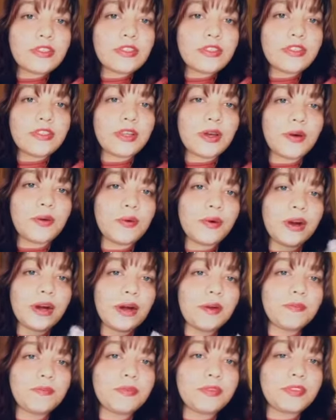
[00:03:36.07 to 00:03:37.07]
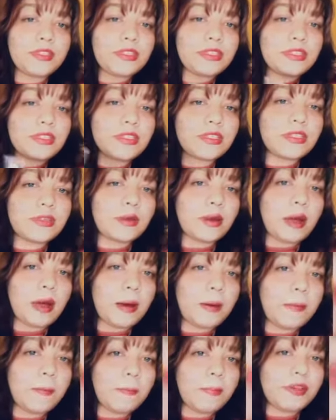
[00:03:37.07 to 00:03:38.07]
So this
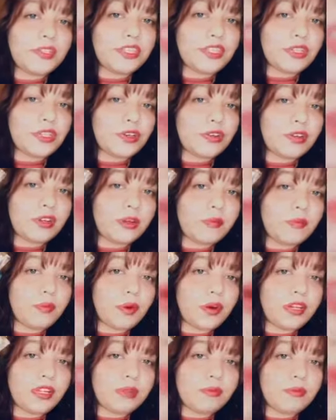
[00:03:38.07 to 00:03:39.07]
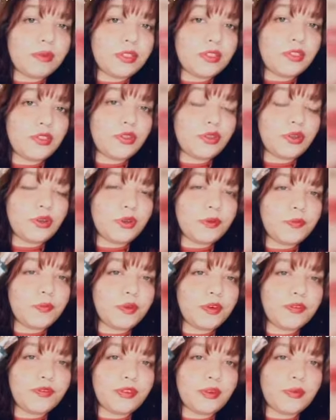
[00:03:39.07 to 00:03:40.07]
particular body mist or
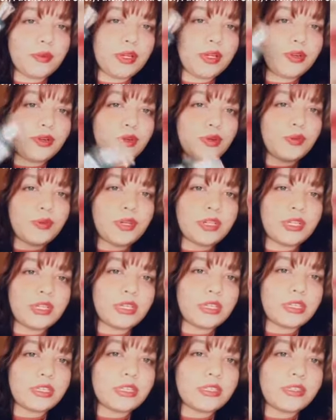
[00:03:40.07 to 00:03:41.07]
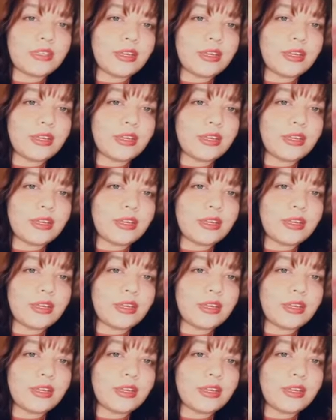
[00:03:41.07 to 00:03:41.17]
perfume, I don't know what it is,